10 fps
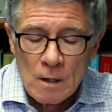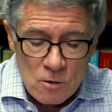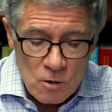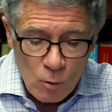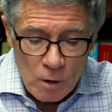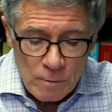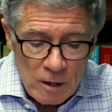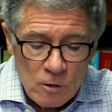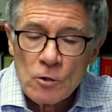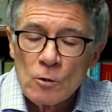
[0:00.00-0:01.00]
So what I'm
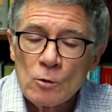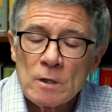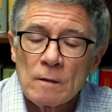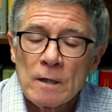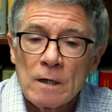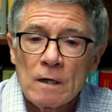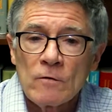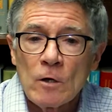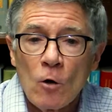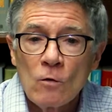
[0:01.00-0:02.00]
going to do is I'm going to give
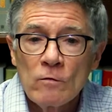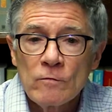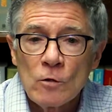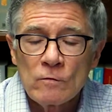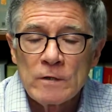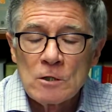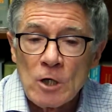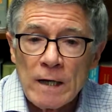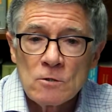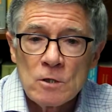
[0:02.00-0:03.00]
an overview of the
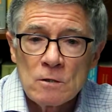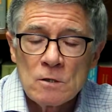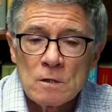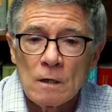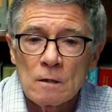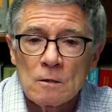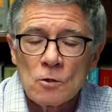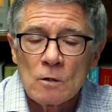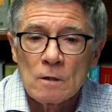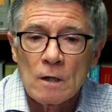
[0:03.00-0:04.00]
changes. I'm going to
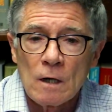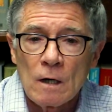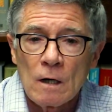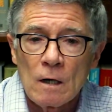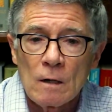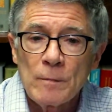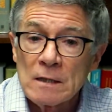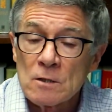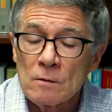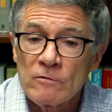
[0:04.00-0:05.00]
talk
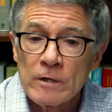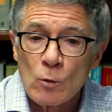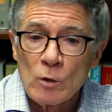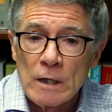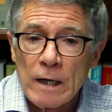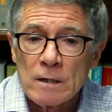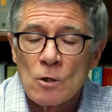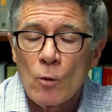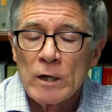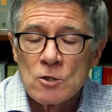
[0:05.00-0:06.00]
about some frequently
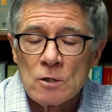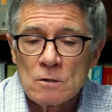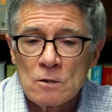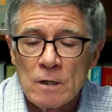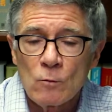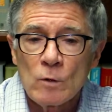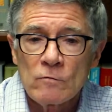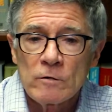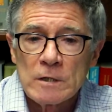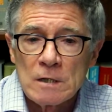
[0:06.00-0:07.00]
asked questions that
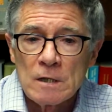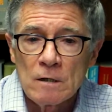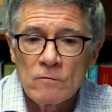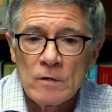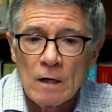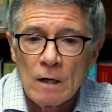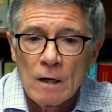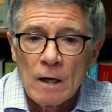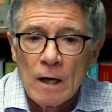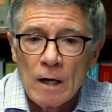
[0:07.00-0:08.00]
we've received.
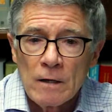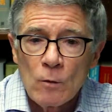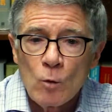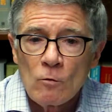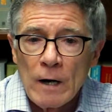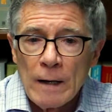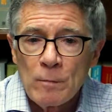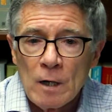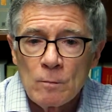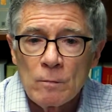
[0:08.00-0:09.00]
And then we'll wrap
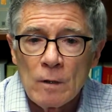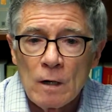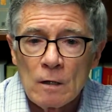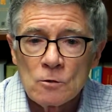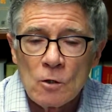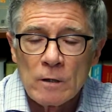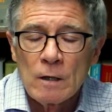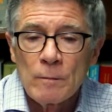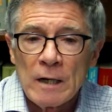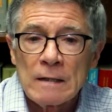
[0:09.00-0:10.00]
up talking
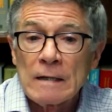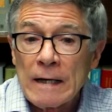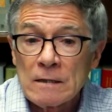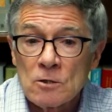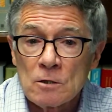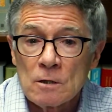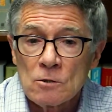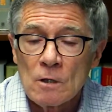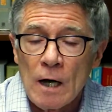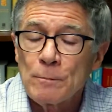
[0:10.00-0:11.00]
about the last
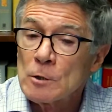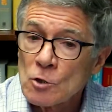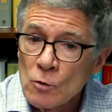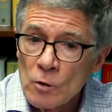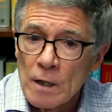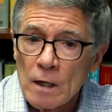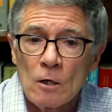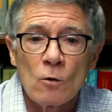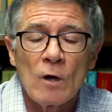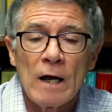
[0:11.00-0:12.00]
opportunity
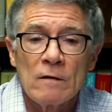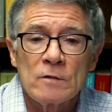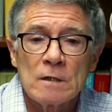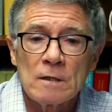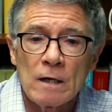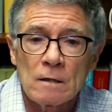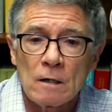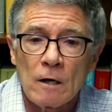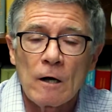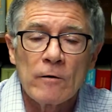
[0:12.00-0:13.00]
you have to take the
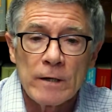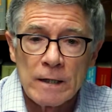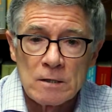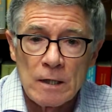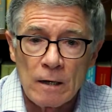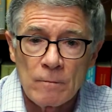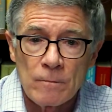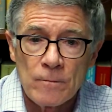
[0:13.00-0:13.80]
current exam.